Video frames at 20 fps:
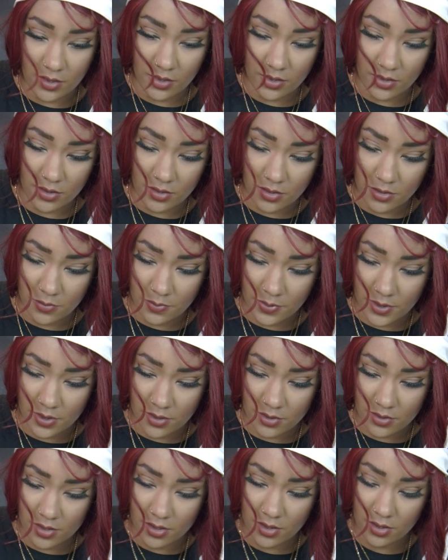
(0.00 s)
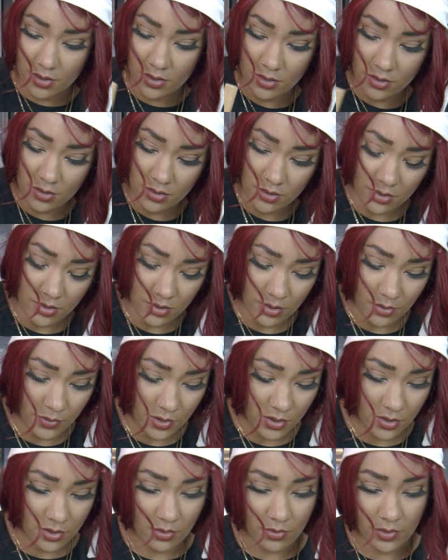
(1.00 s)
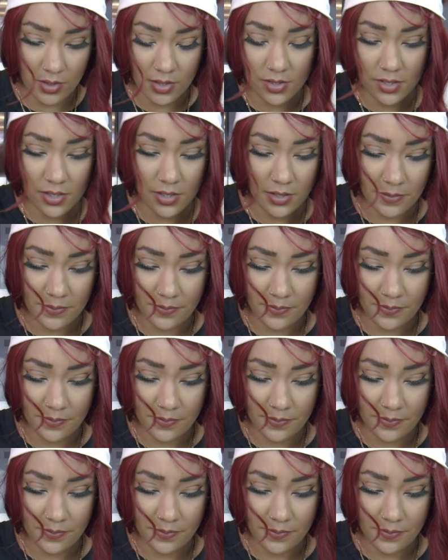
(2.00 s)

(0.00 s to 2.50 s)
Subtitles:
Easy peasy, lemon squeezy.